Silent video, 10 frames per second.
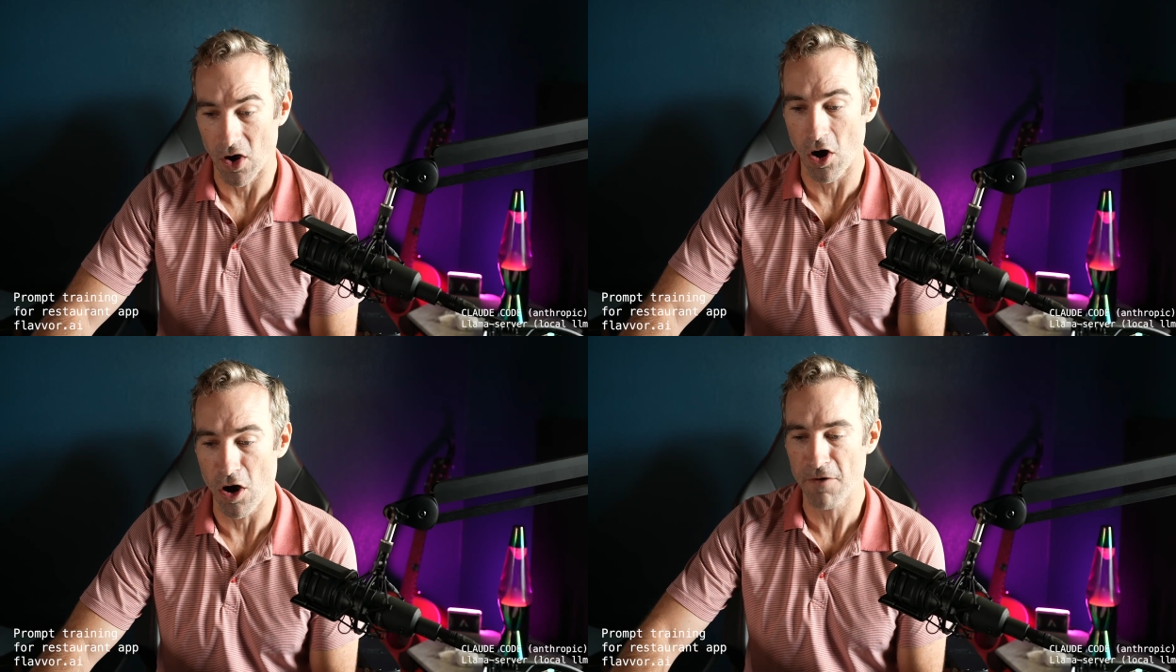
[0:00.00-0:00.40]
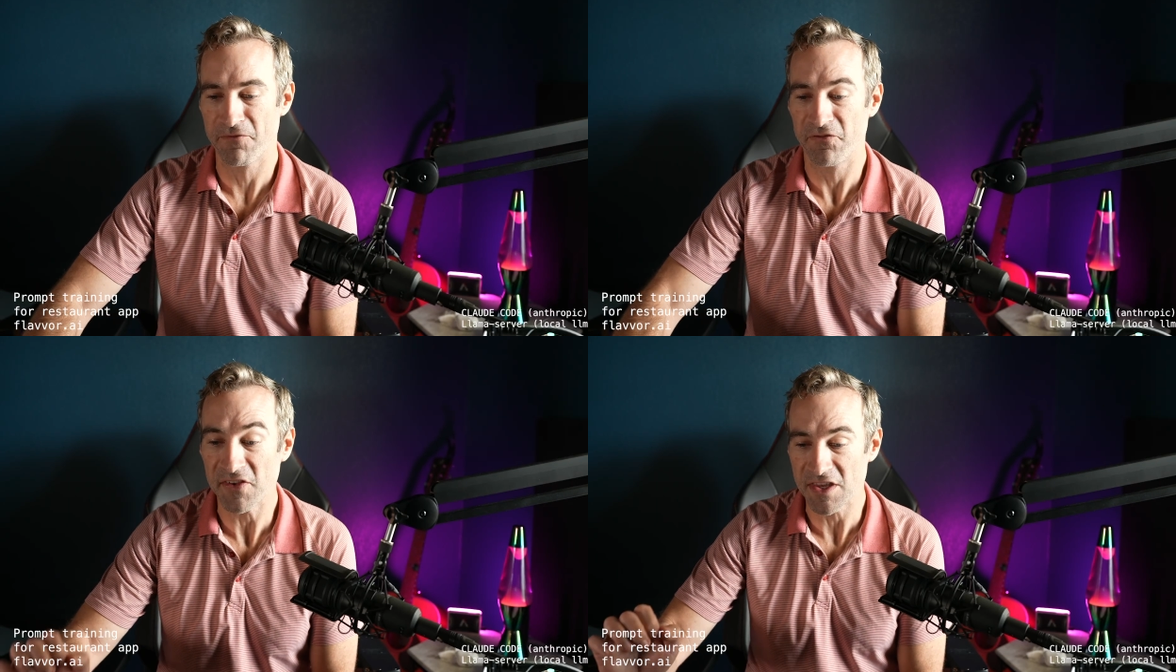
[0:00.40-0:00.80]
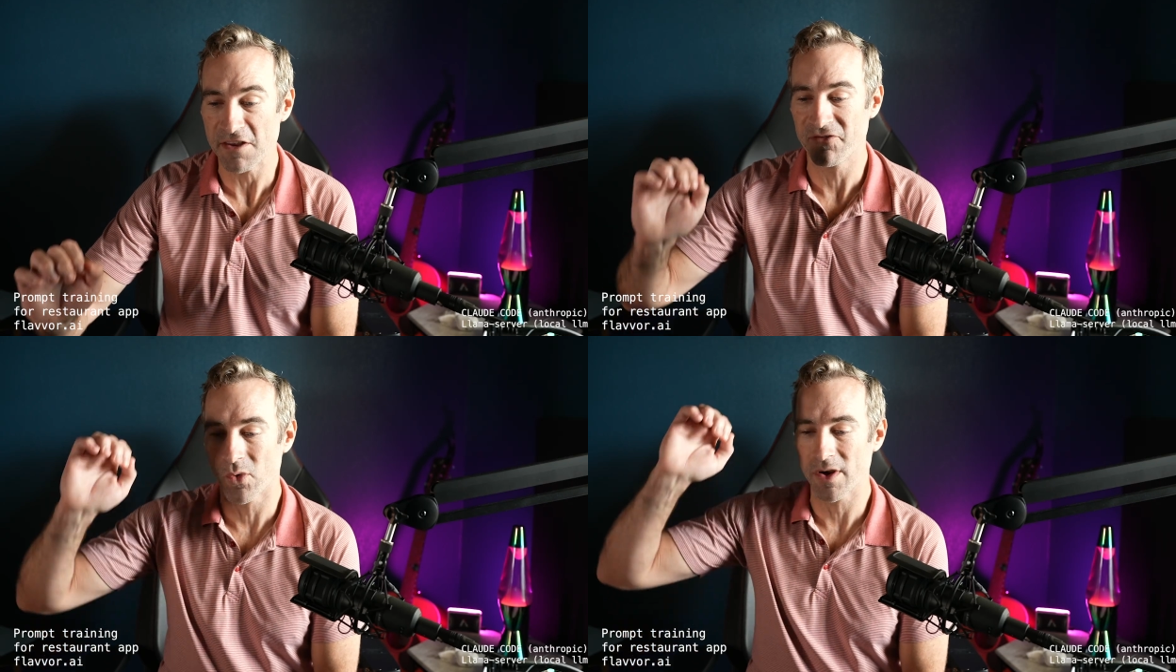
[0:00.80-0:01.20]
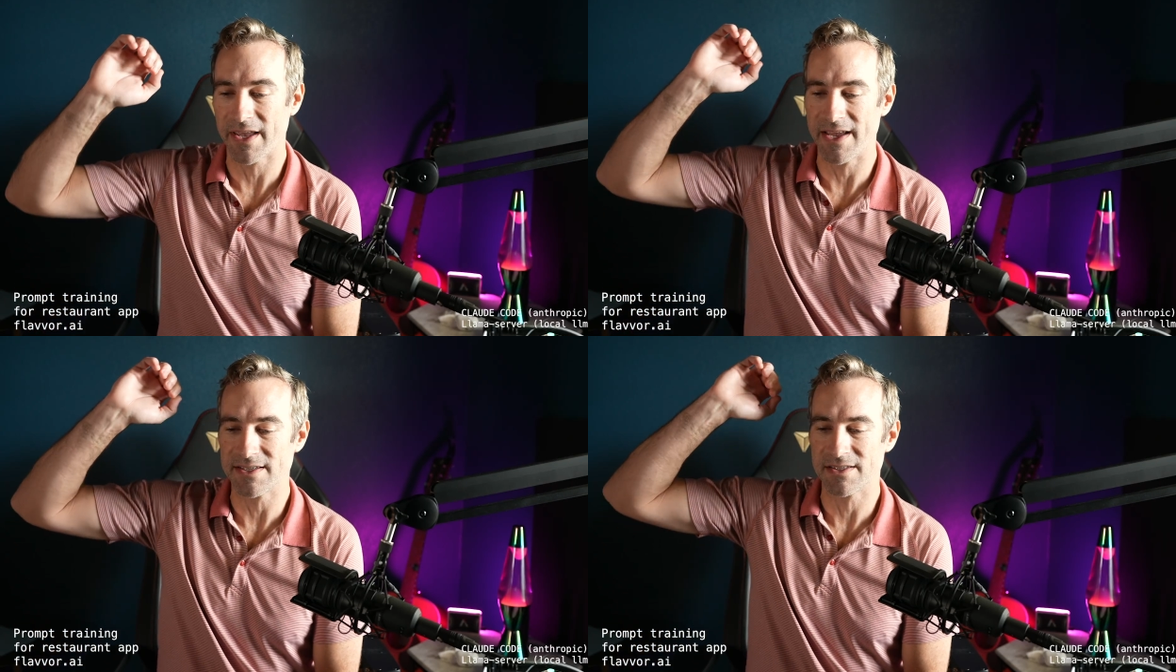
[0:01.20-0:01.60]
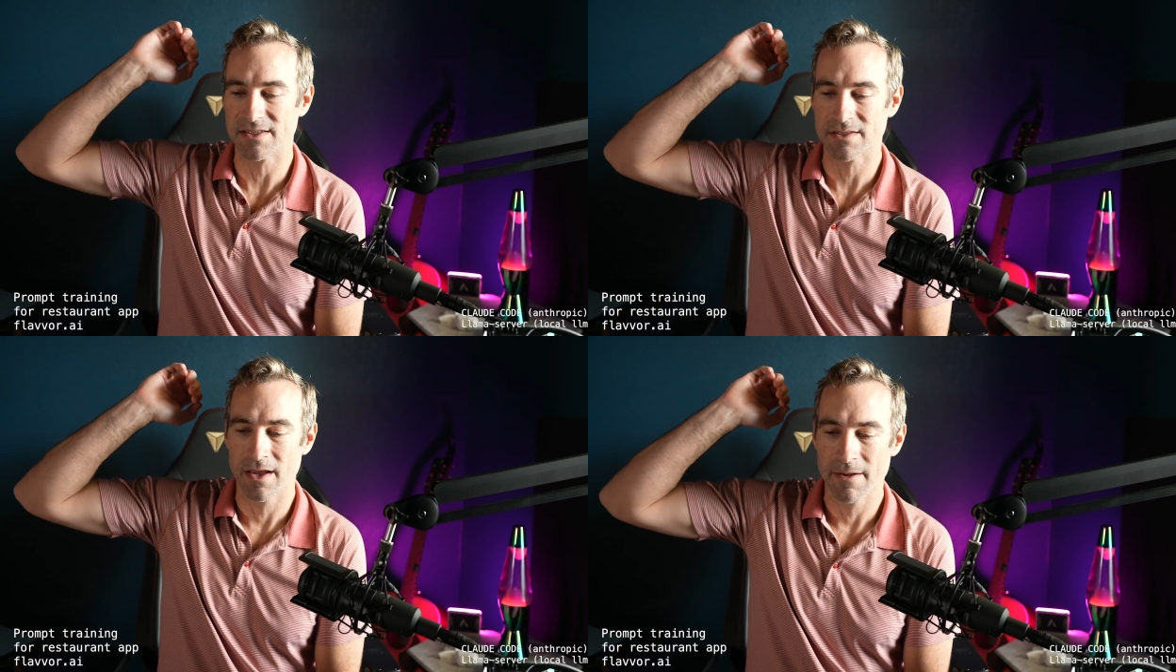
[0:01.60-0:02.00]
All 54
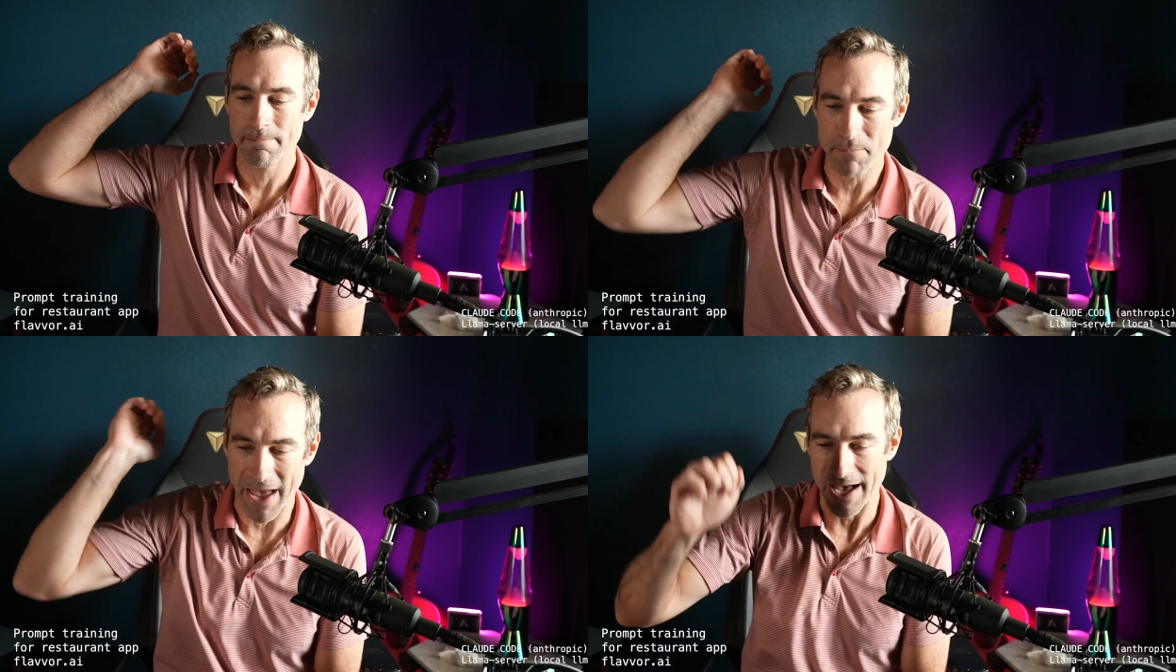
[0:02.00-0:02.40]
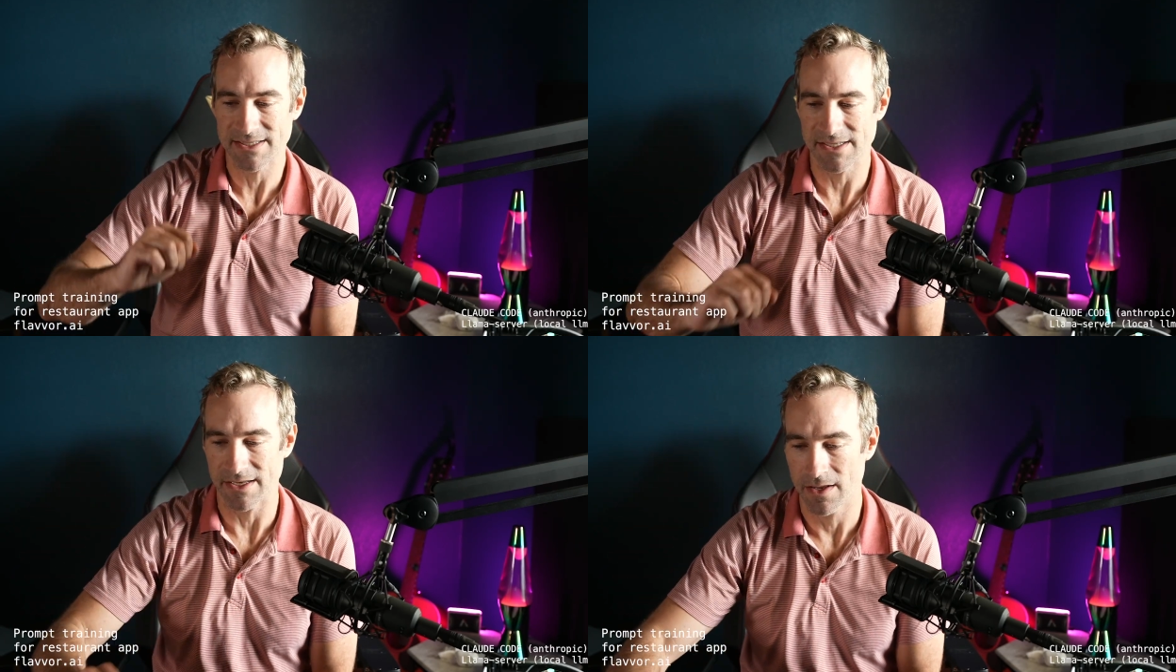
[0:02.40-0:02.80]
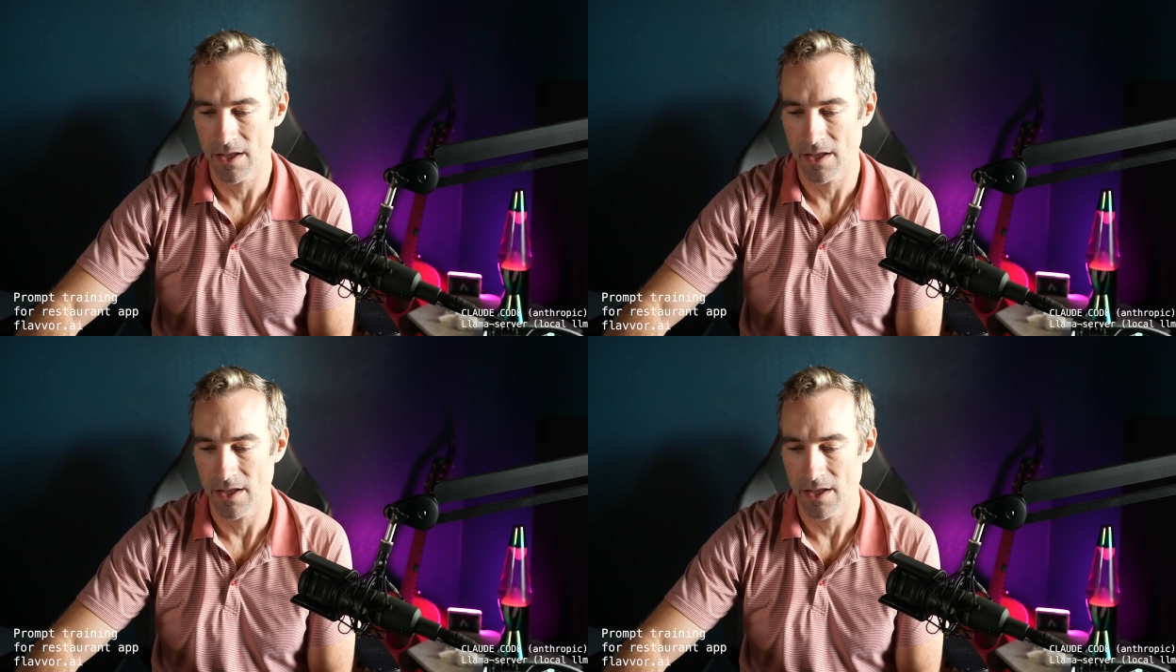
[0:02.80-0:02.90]
cases passing.